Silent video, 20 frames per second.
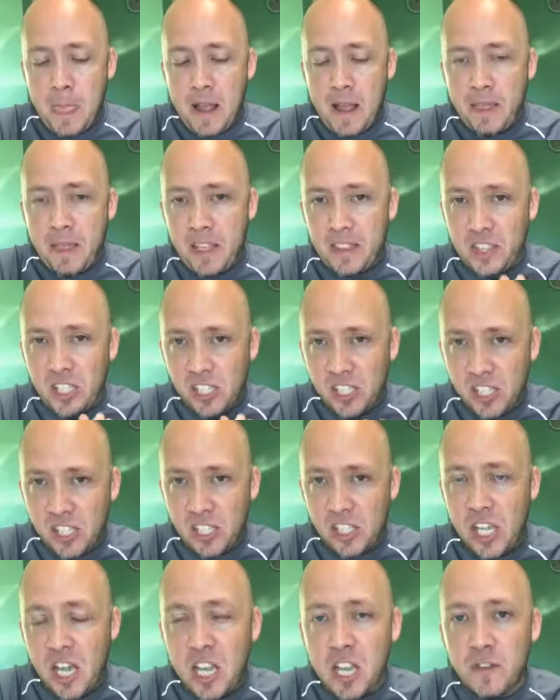that the
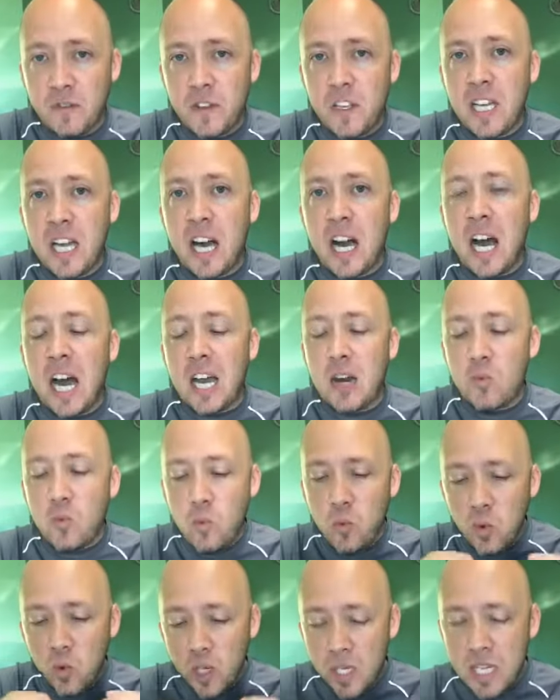Son of
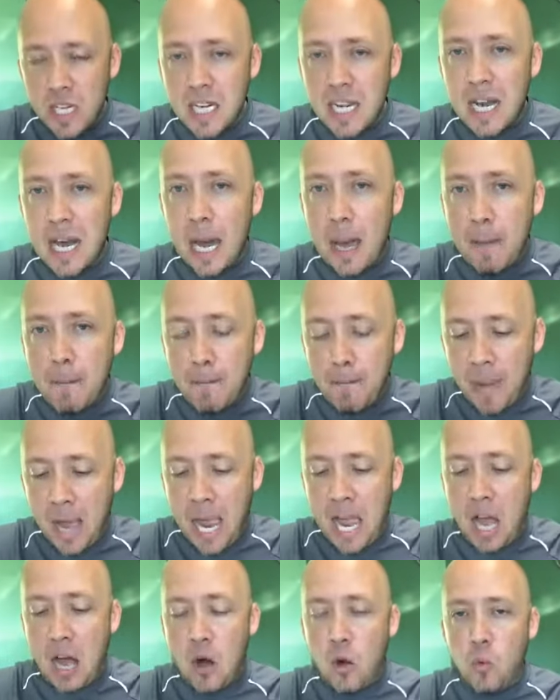God would not
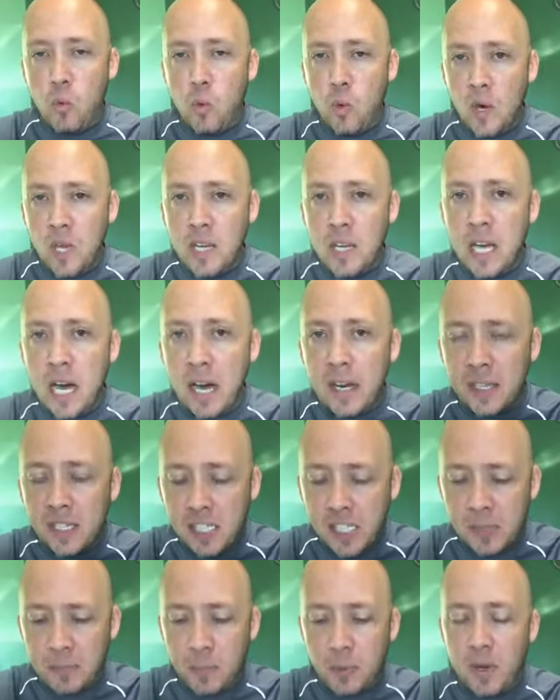bow, would not
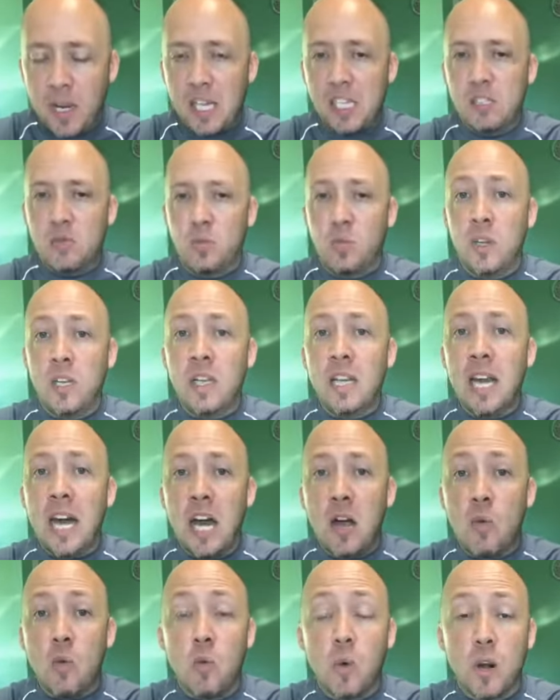express, would
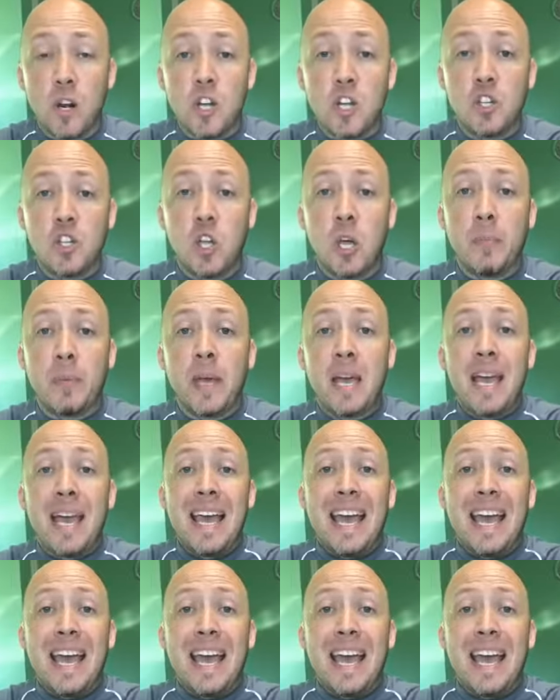not worship,